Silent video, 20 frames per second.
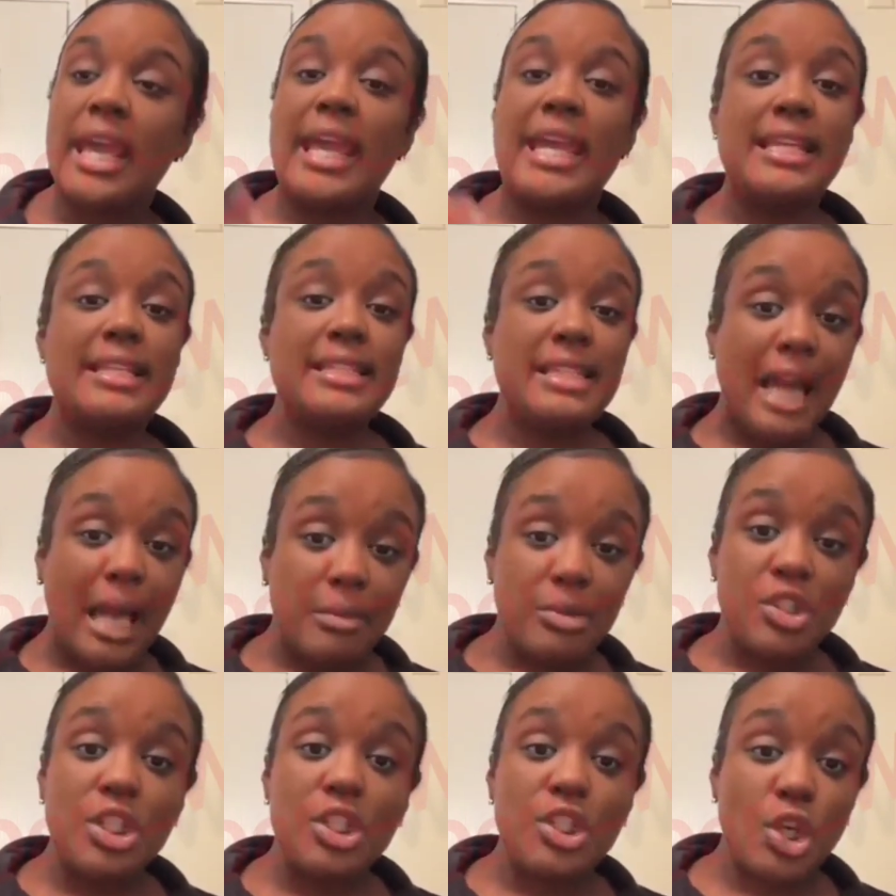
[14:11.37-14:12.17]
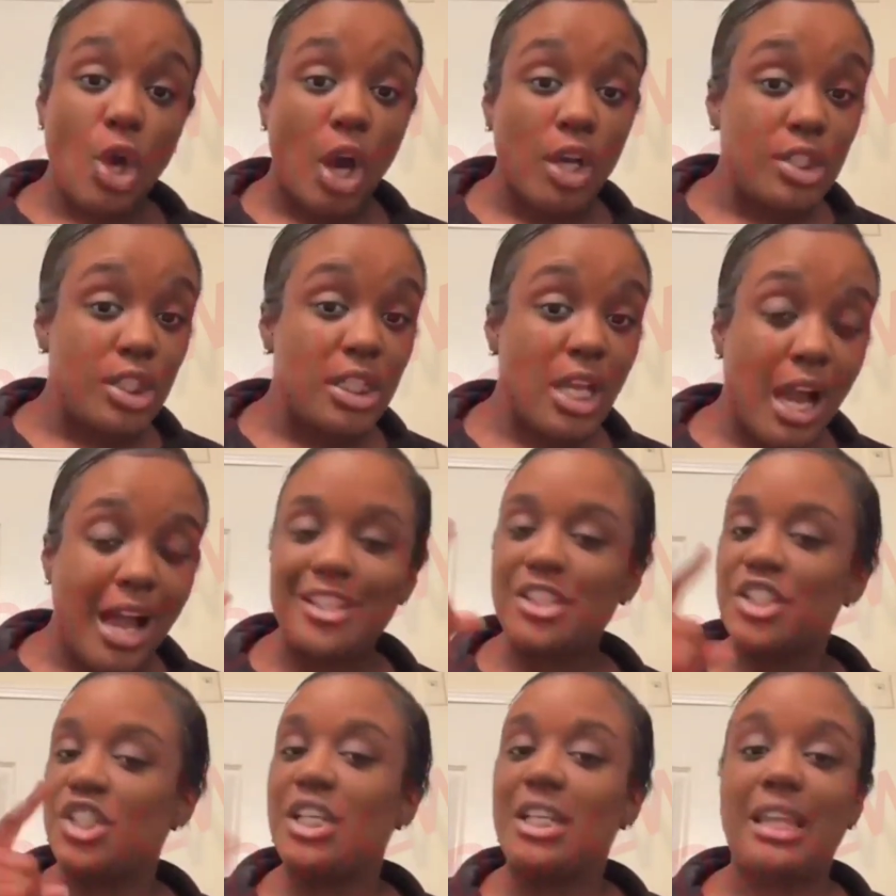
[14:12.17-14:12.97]
Anytime she talk to
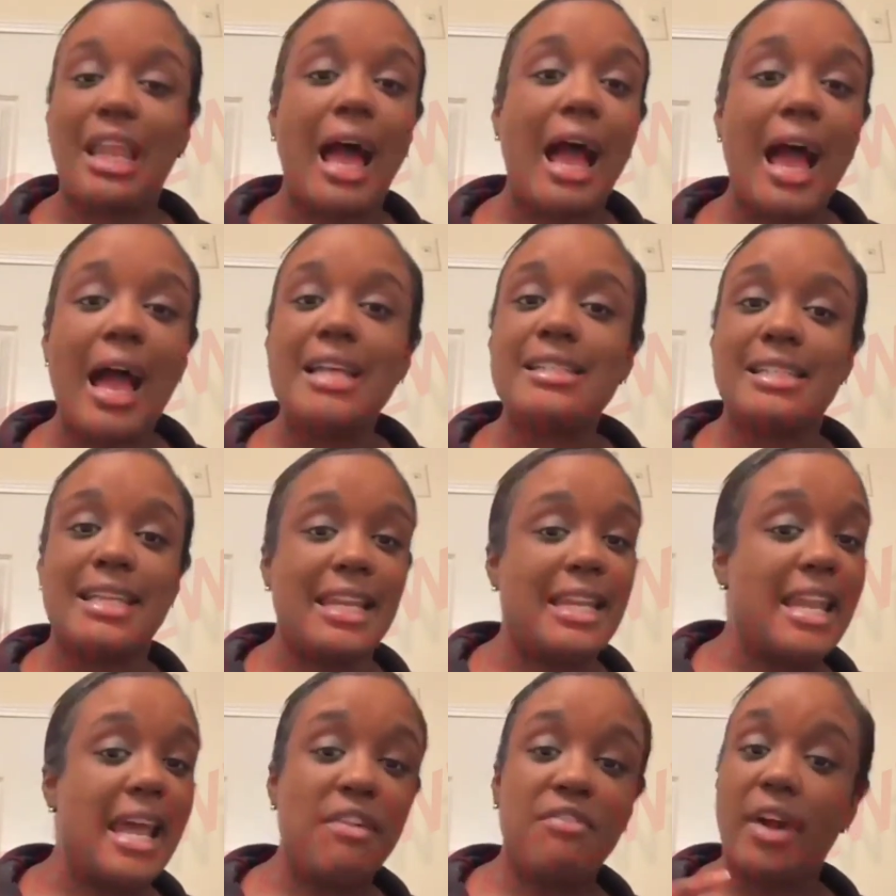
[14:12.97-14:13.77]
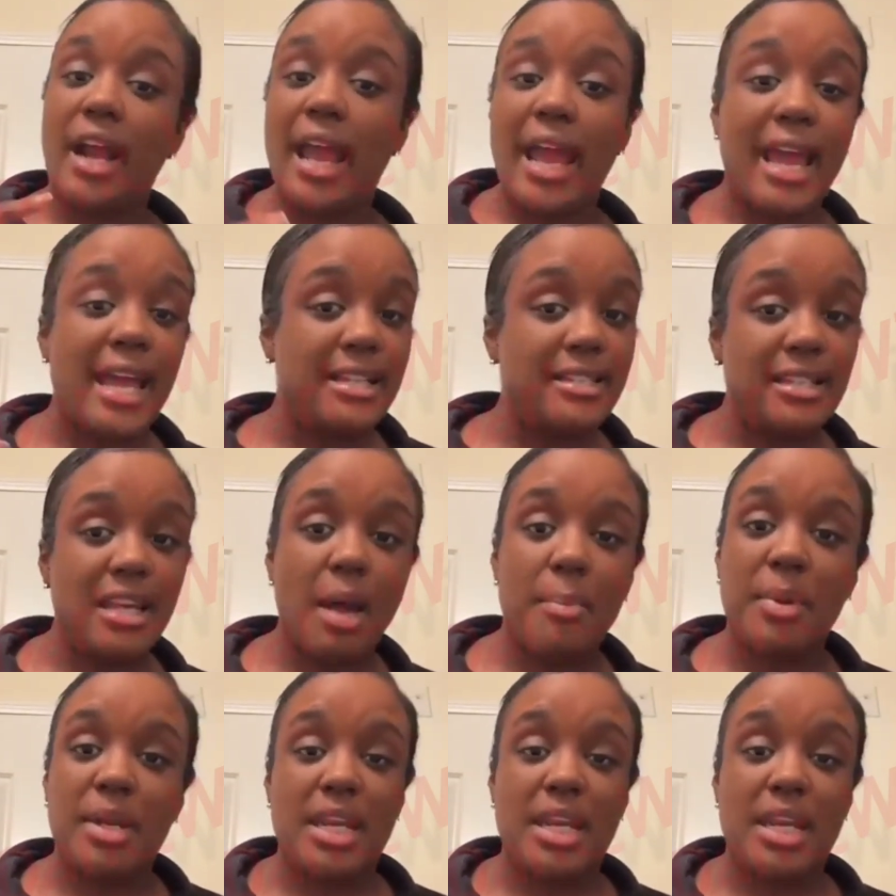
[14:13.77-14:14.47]
y'all, she lies and it never adds up.